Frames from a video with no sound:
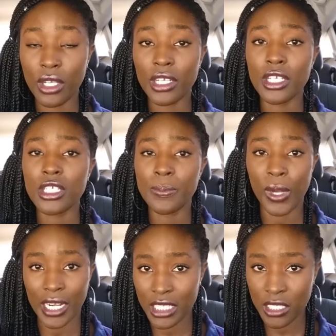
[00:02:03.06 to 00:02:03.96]
You're going to use
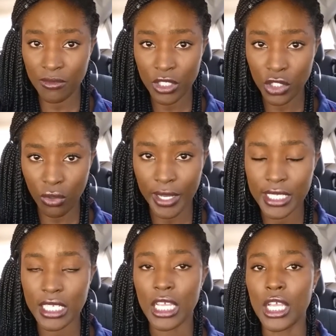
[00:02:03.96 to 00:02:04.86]
products of your
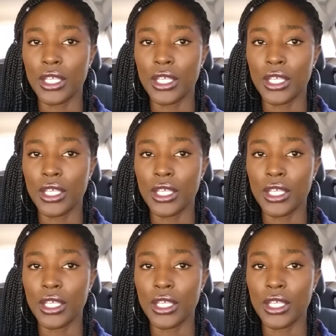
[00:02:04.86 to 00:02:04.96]
choice.